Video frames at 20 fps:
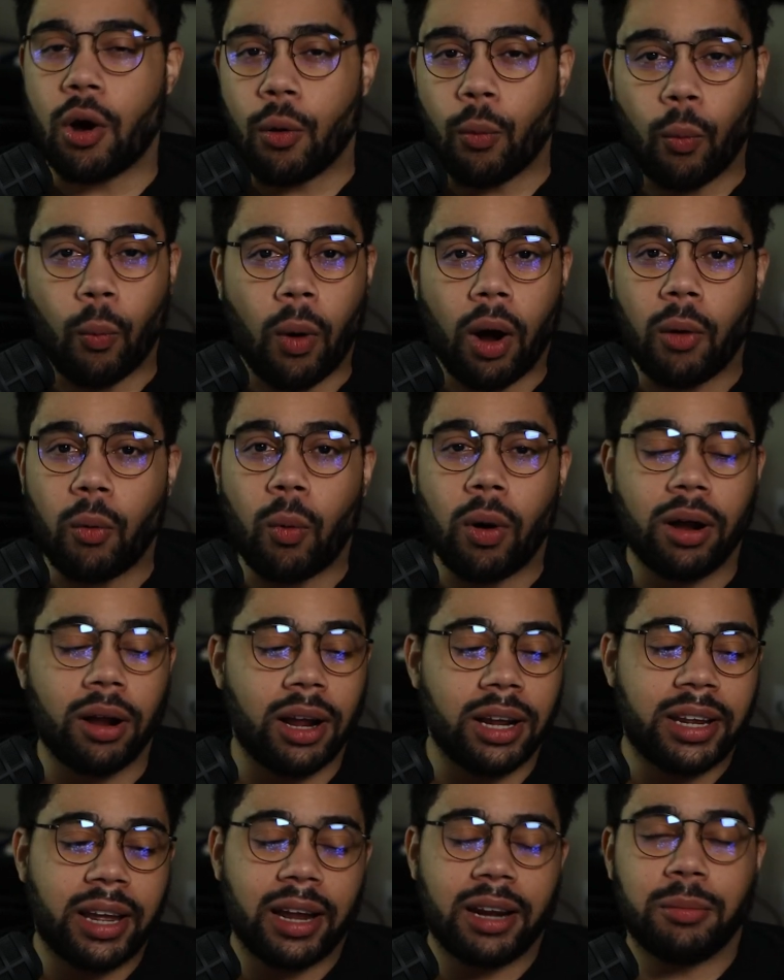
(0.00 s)
What,
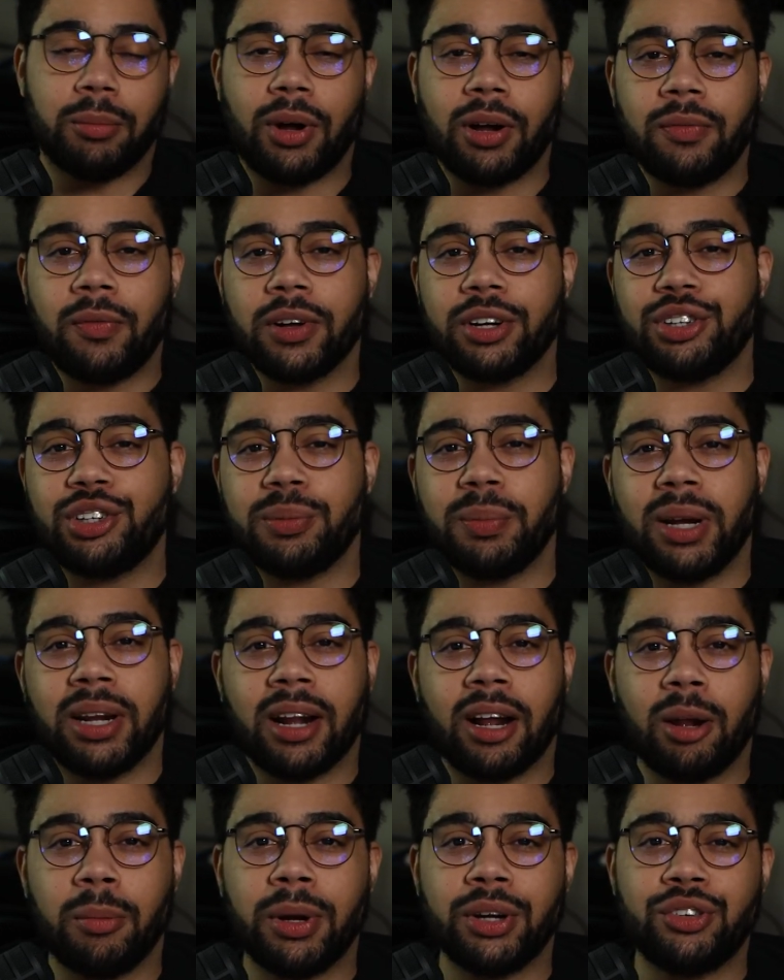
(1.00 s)
what again? Motherfucker should be
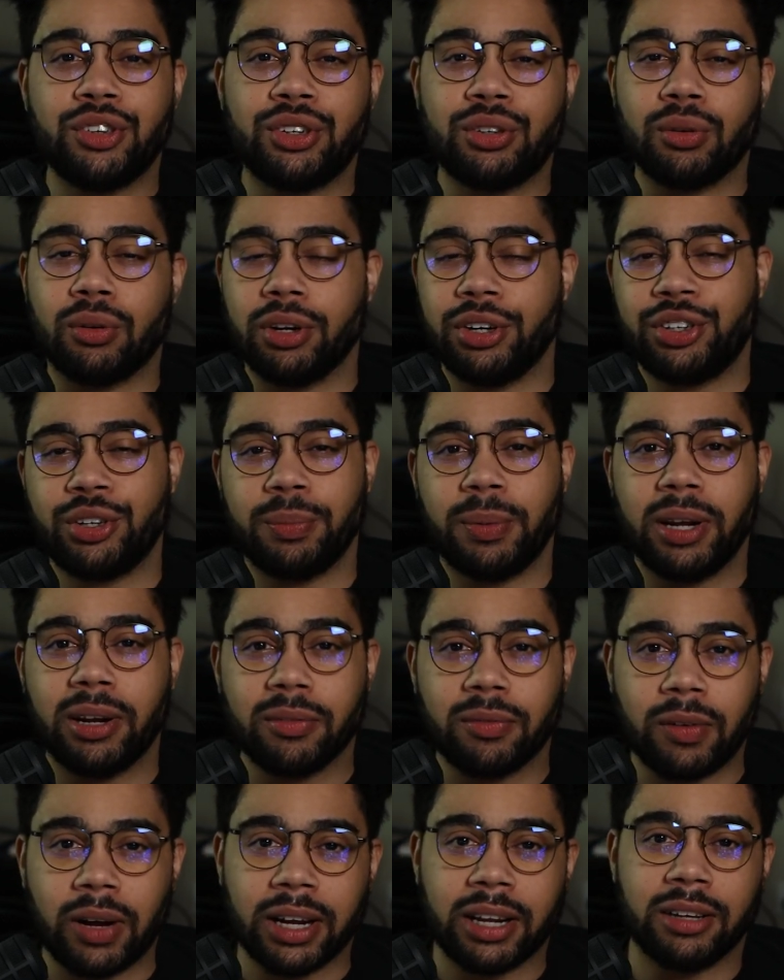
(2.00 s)
in elementary school. He should be
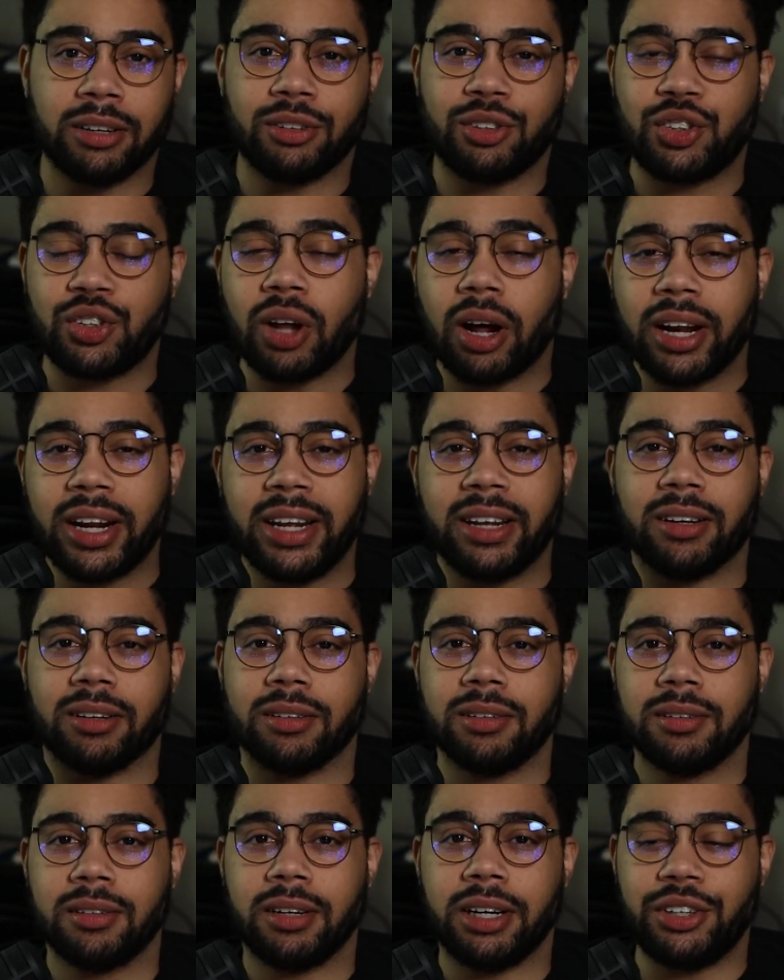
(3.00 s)
fucking
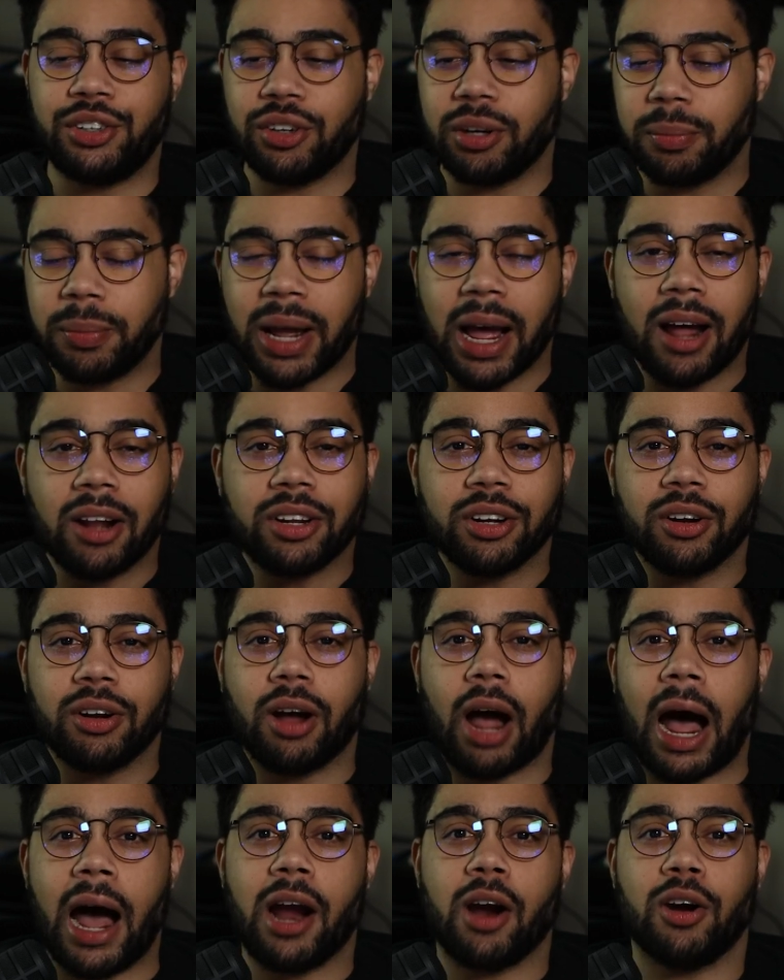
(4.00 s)
studying. He shouldn't be out there
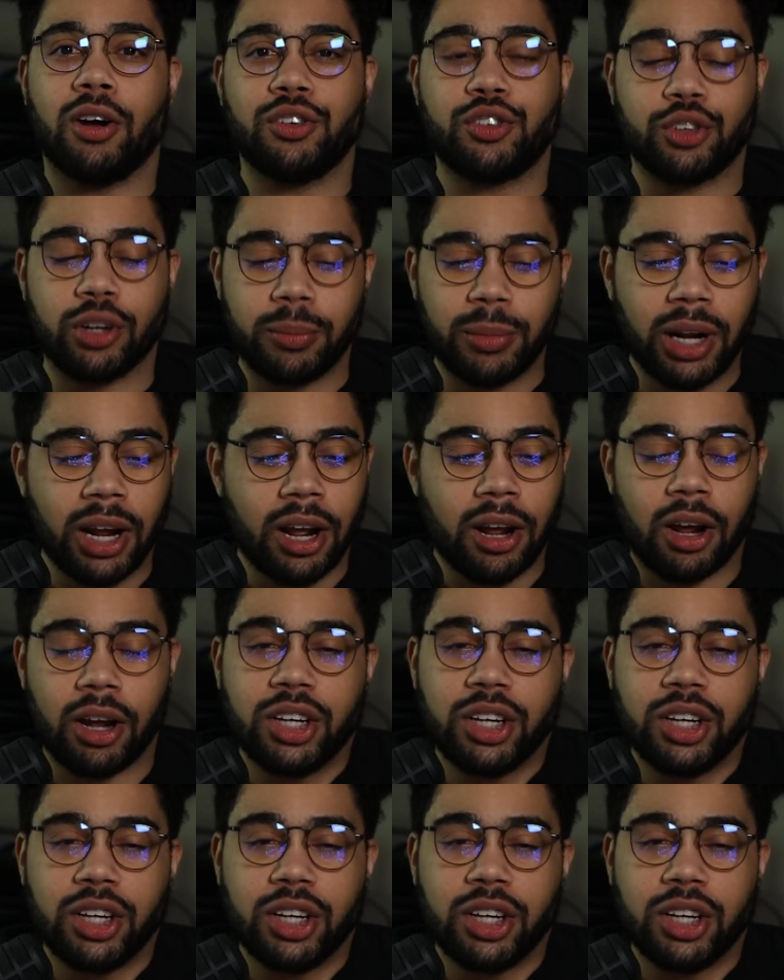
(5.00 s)
IRL streaming.